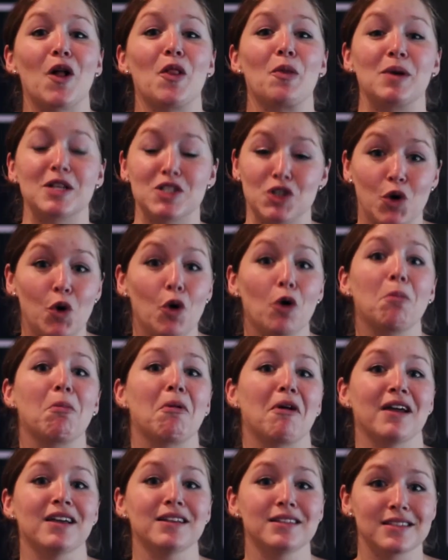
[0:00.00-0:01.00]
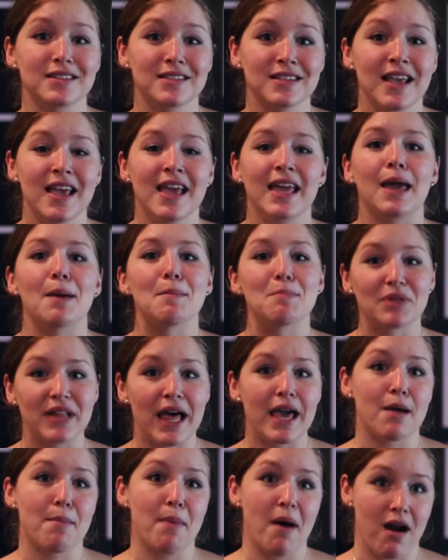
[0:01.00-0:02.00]
all the way to corporates, can
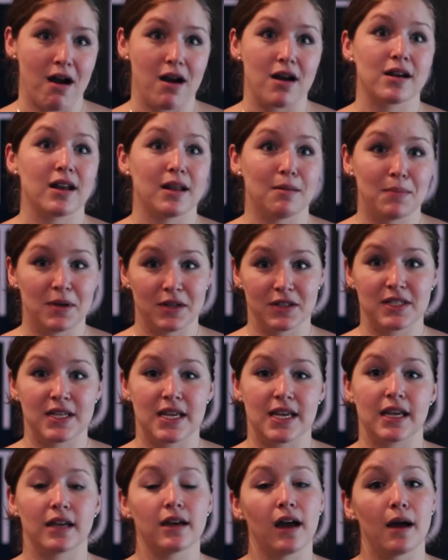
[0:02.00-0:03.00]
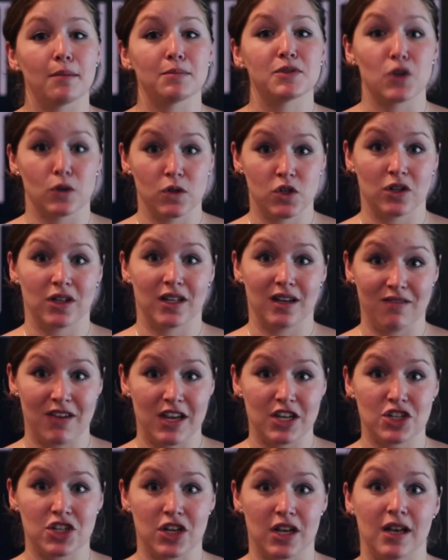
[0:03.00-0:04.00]
play a part in building um, social
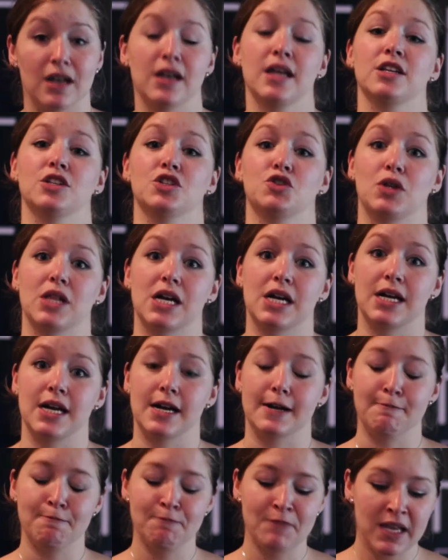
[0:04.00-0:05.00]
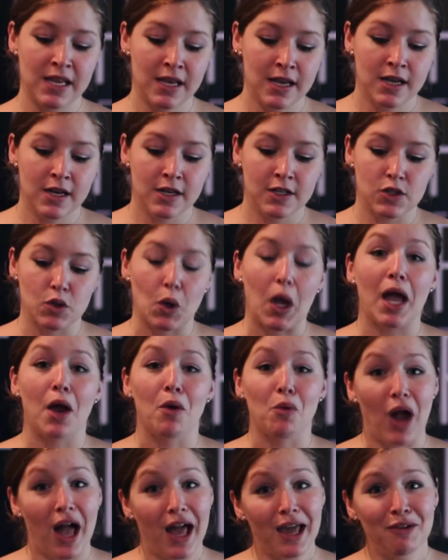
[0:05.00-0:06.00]
innovation in Sri Lanka. So I
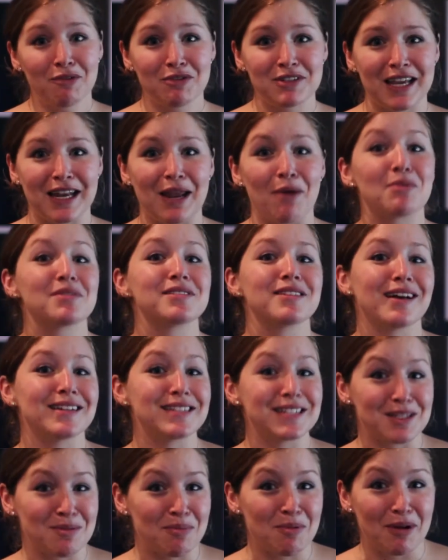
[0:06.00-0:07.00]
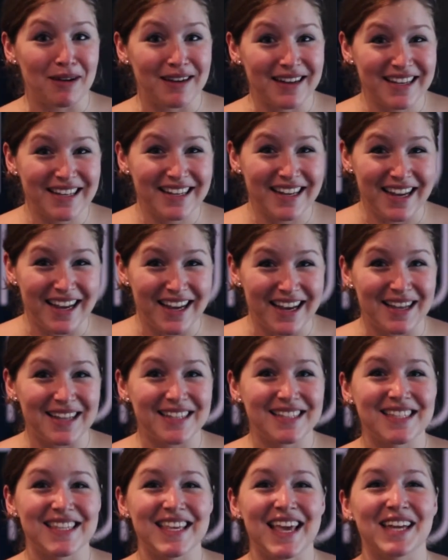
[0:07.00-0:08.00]
arrived and I was not disappointed.
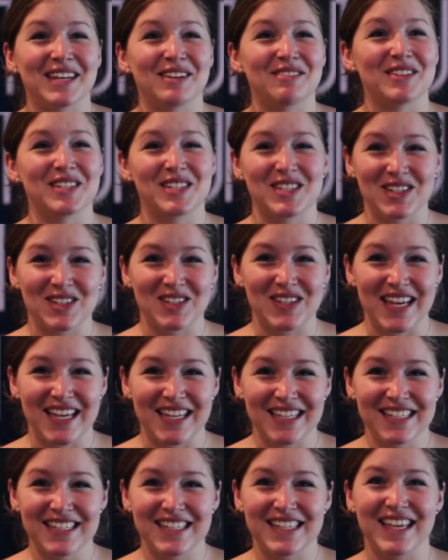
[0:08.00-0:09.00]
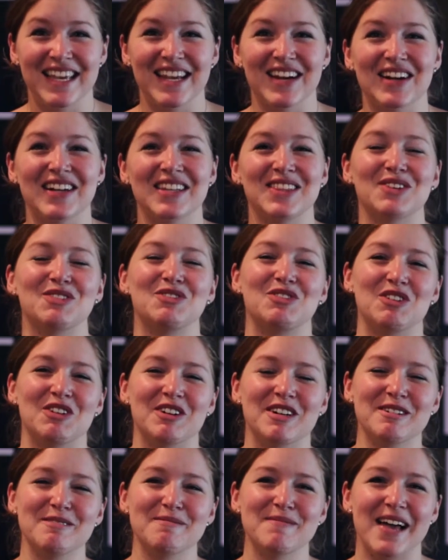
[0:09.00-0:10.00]
Uh, it's the end of the two days here at the
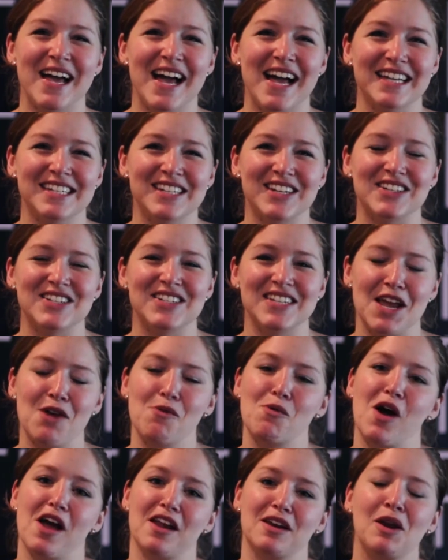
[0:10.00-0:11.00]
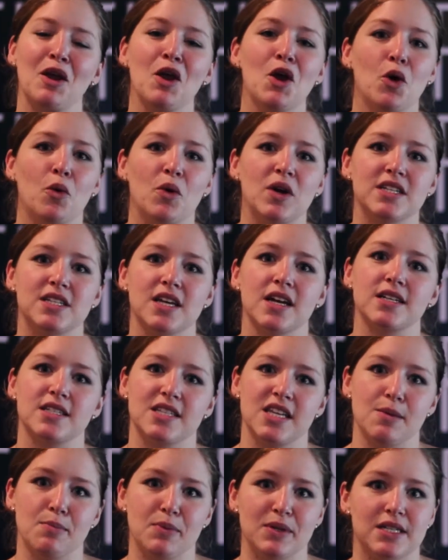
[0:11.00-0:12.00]
forum and on day one we dug
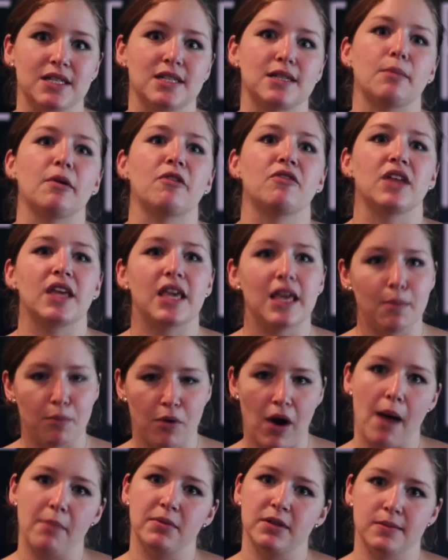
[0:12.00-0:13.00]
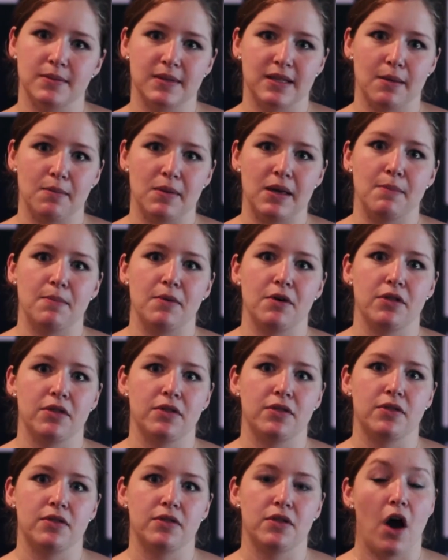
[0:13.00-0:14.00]
deep into some of the key problems that people
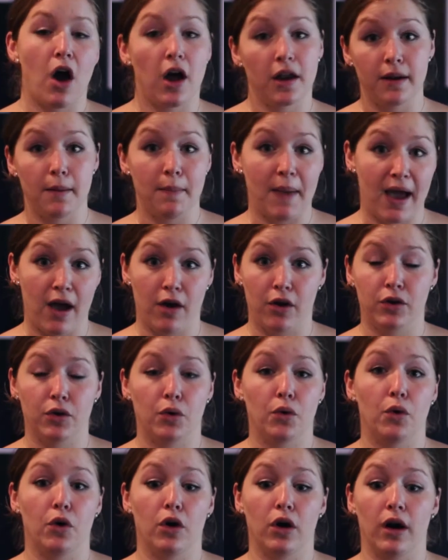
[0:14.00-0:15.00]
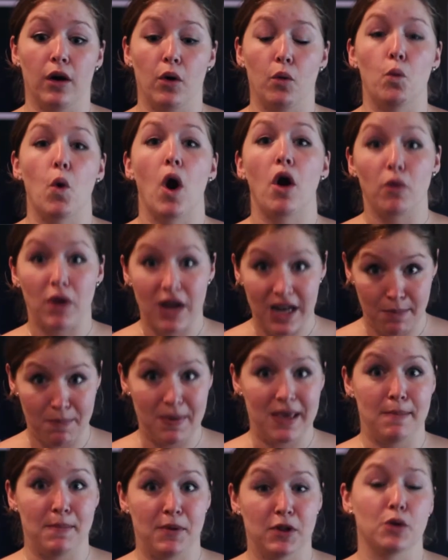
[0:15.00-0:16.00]
thought about or worried
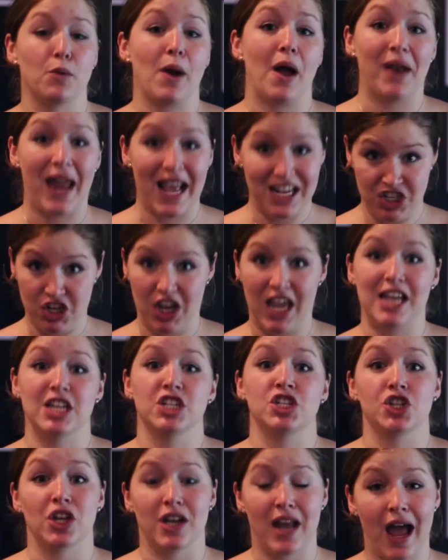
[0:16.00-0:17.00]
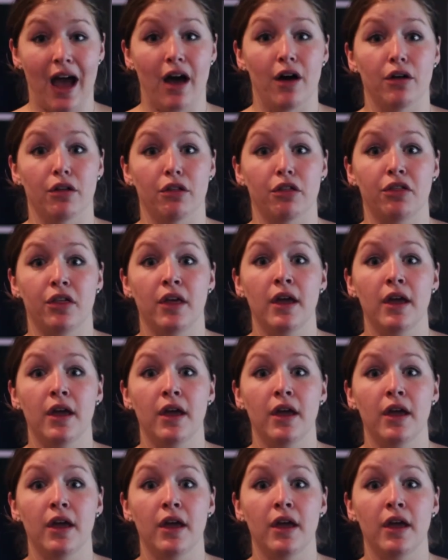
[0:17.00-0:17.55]
people around education, health